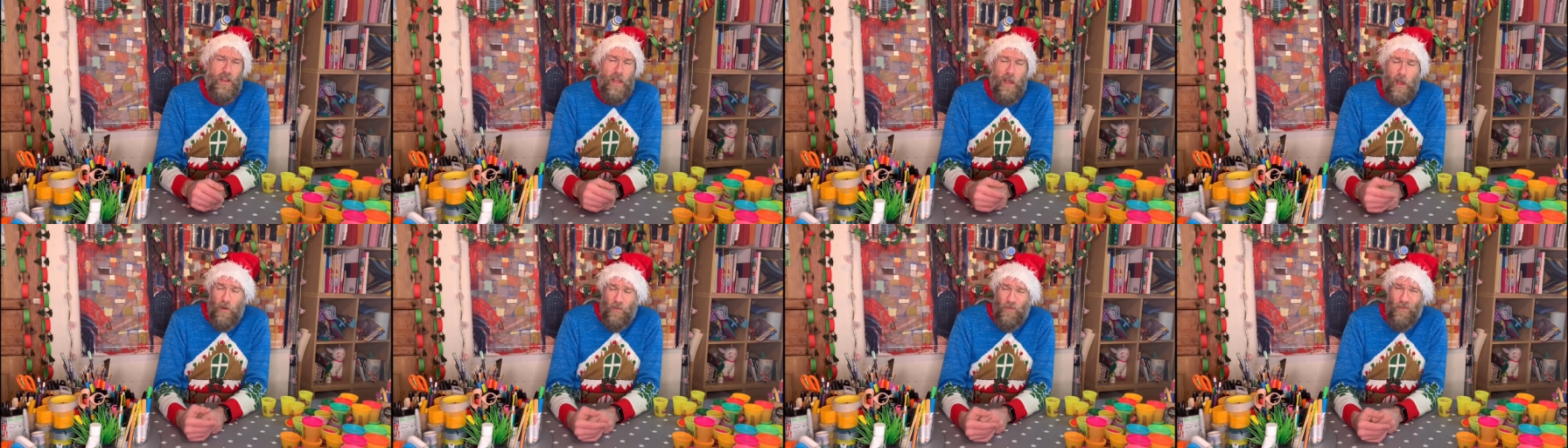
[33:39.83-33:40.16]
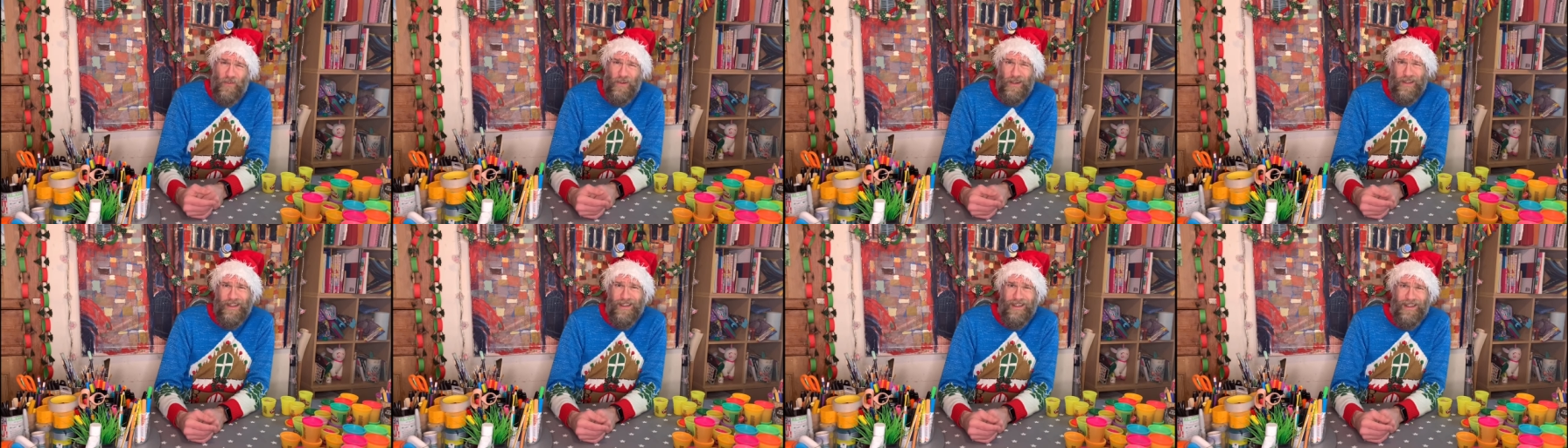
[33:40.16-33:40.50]

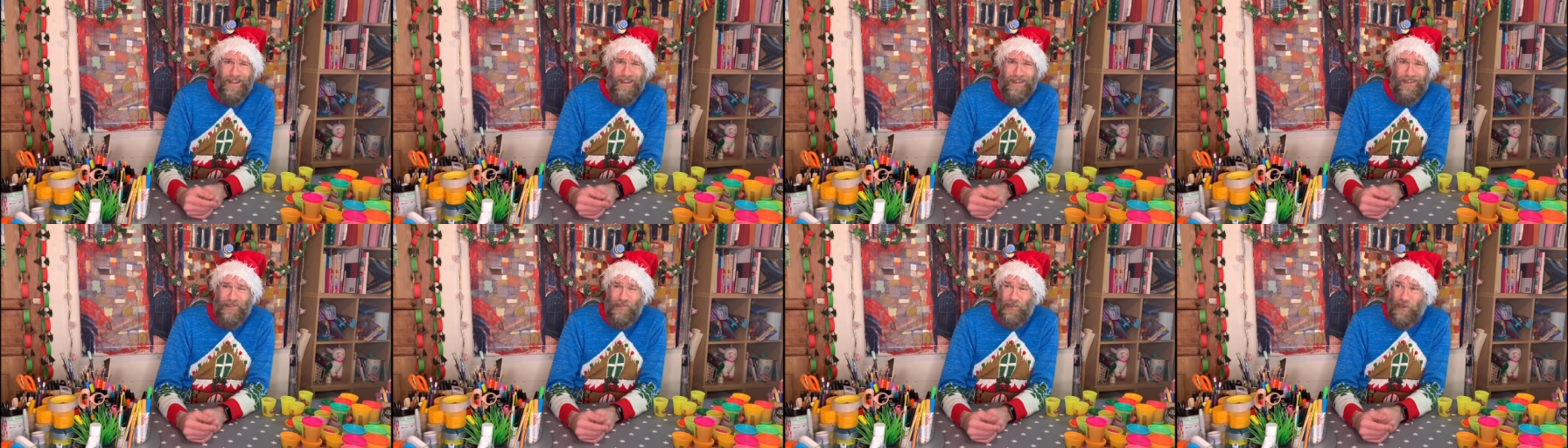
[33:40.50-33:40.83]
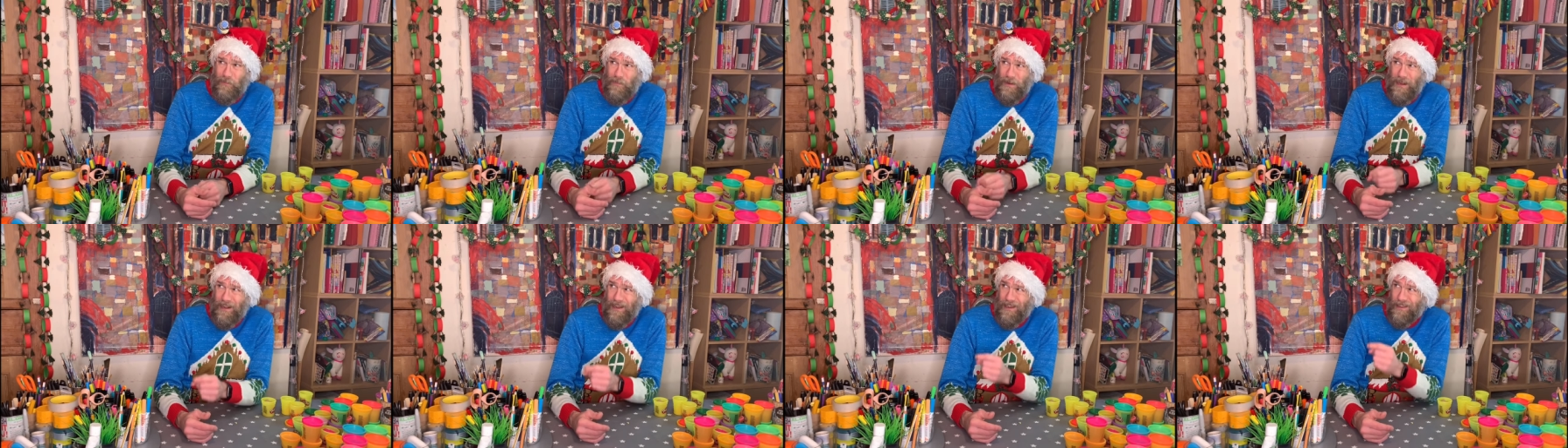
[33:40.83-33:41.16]
Hopefully it'll look a
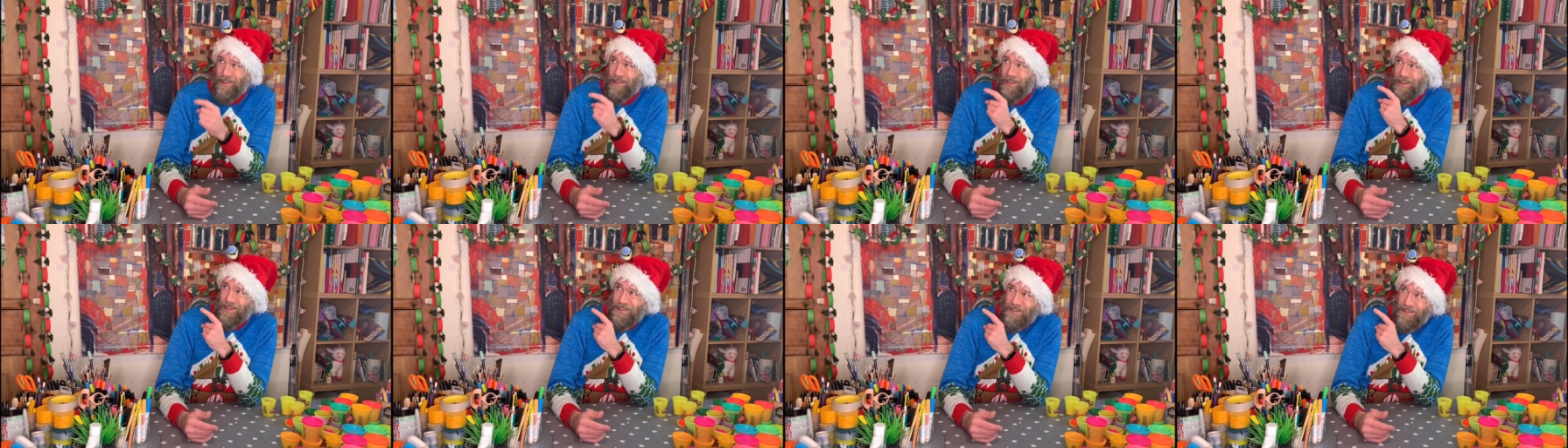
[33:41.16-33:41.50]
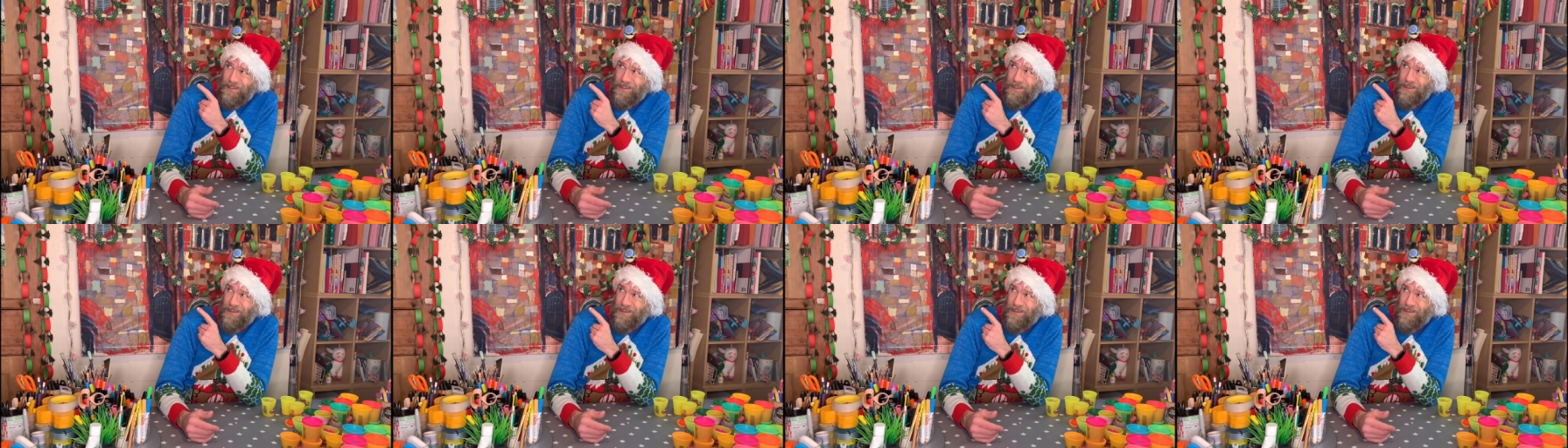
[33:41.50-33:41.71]
bit like this.